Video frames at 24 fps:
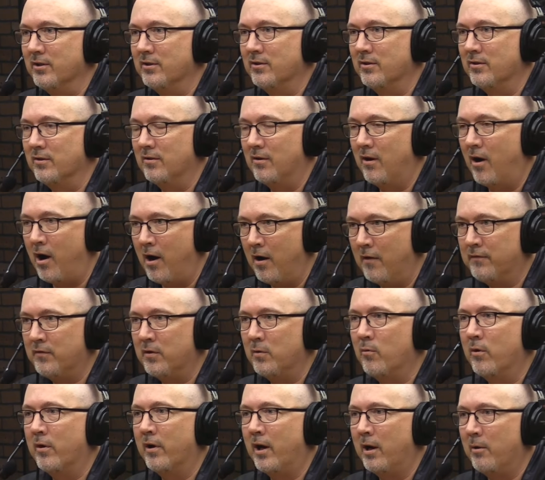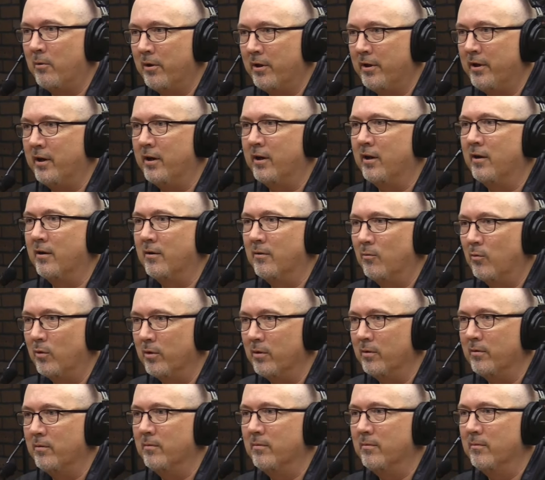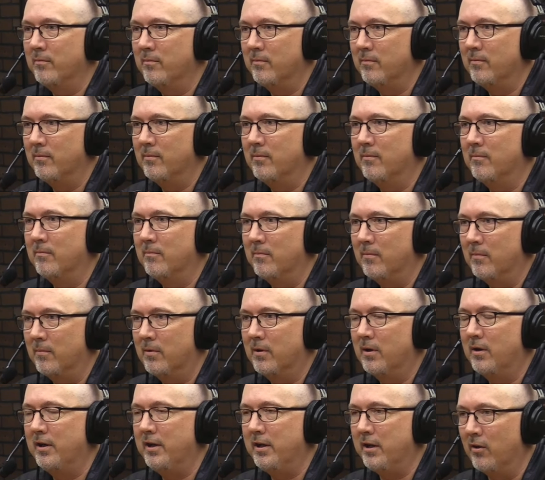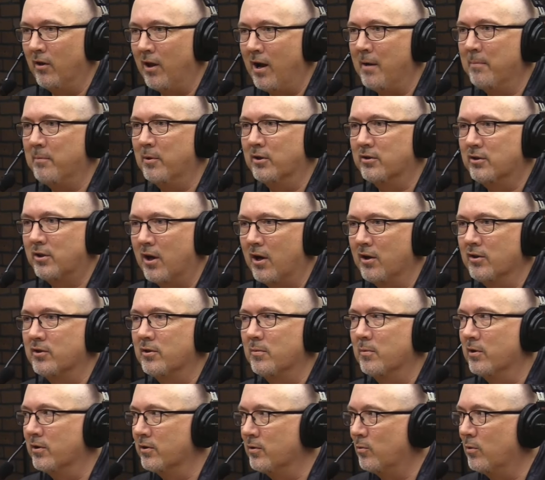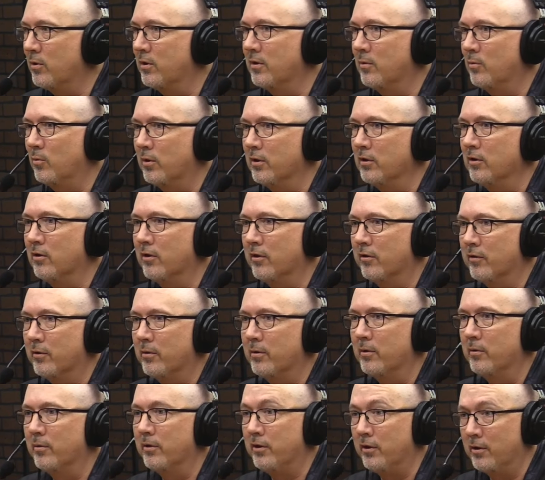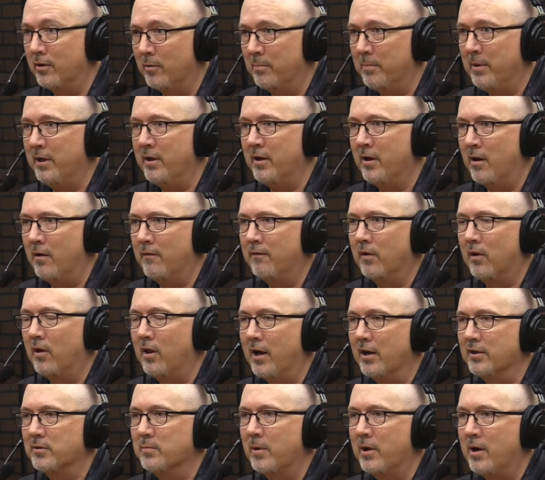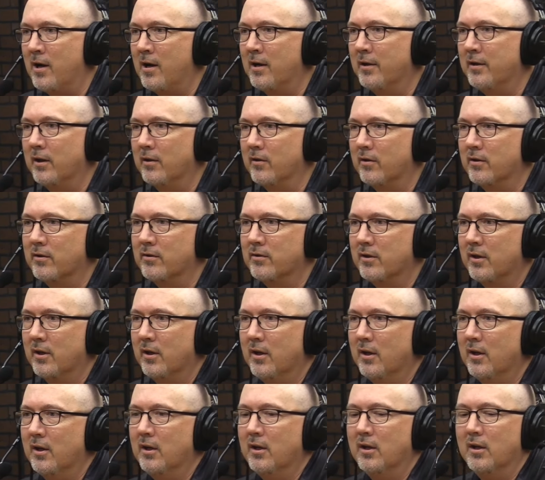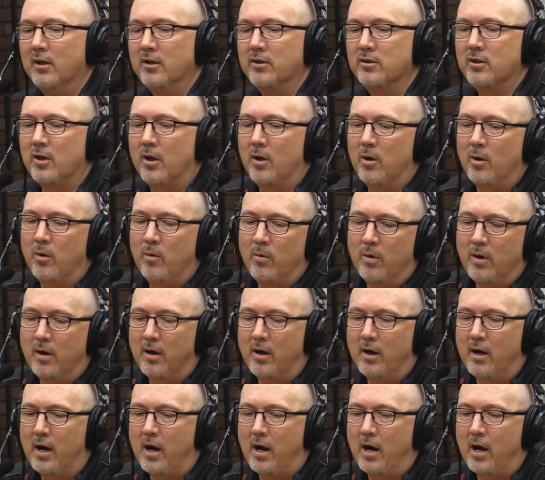is often what I would hear when Eagle Optics customers would, would look through the European Alpha class binoculars. So